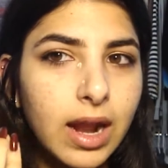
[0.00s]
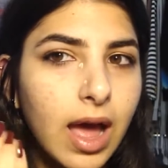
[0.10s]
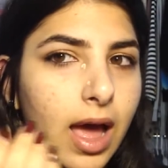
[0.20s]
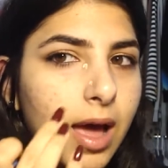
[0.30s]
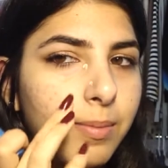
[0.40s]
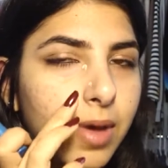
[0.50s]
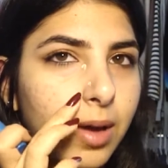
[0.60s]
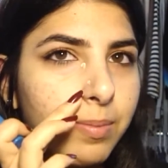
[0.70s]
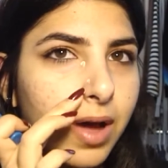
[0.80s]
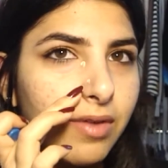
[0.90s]

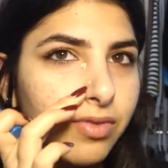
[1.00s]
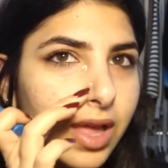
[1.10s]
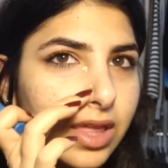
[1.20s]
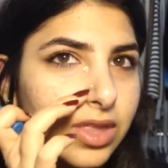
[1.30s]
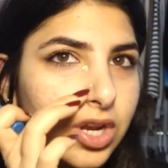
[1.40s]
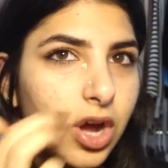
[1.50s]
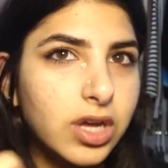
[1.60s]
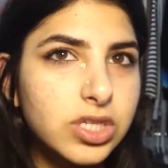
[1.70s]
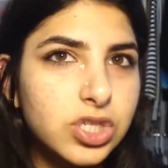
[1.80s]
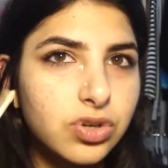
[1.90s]
above like the
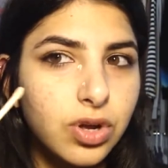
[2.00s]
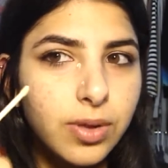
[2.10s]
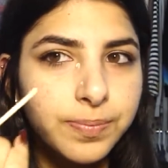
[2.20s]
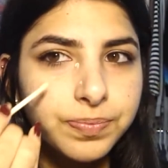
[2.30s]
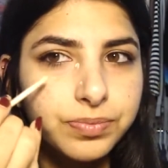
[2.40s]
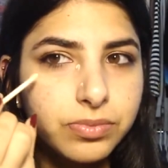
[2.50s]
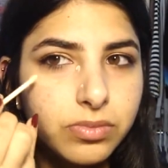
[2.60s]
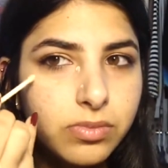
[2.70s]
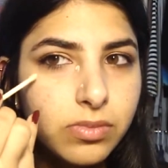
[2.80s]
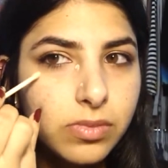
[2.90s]
nostril,
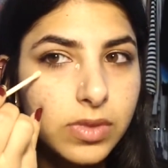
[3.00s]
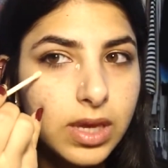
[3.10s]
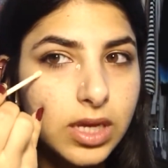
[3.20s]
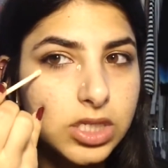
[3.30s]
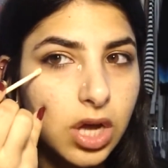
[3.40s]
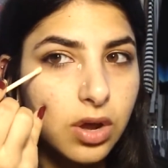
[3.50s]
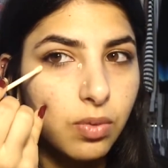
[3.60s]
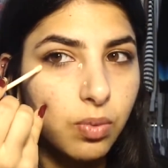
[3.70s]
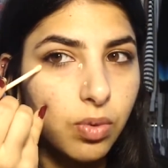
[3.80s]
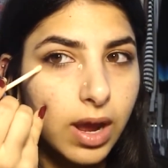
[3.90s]
a
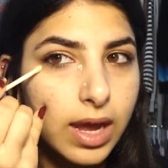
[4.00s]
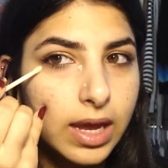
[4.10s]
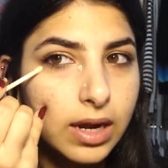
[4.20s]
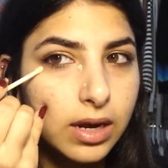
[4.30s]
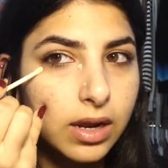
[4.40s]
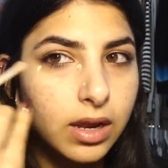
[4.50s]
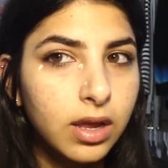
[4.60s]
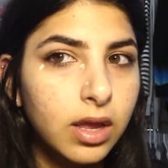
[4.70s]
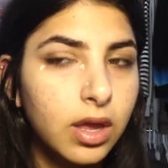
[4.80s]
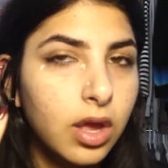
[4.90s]
dot right
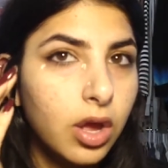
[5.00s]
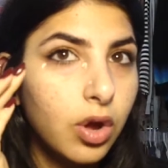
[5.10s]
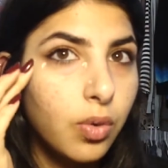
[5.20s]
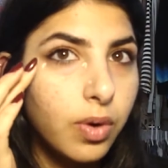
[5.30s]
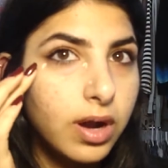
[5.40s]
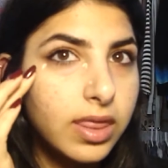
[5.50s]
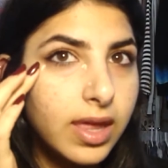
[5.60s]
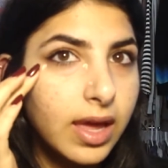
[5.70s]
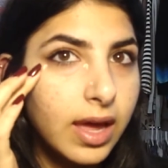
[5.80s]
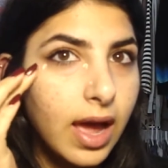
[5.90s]
where
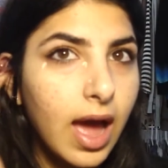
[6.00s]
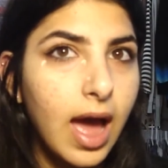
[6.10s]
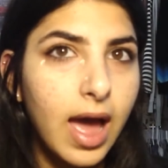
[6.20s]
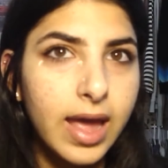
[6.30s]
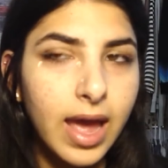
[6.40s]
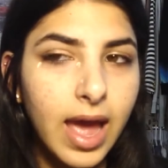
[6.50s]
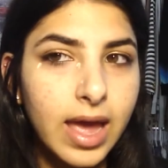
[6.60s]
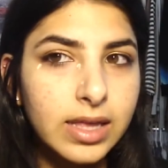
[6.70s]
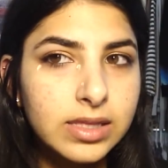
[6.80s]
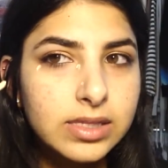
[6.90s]
the eye
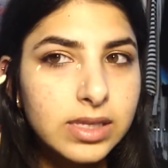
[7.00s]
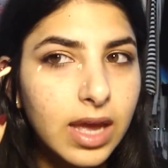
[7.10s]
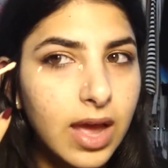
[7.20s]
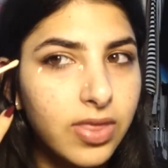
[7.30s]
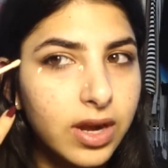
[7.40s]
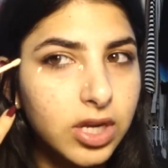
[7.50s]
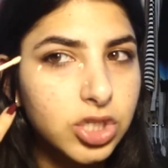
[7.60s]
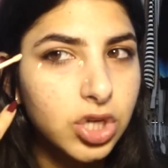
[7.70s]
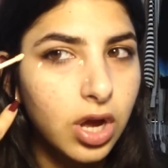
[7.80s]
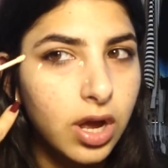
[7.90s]
ends, and then a
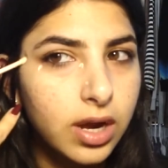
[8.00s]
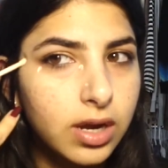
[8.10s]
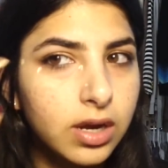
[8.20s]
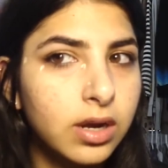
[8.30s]
dot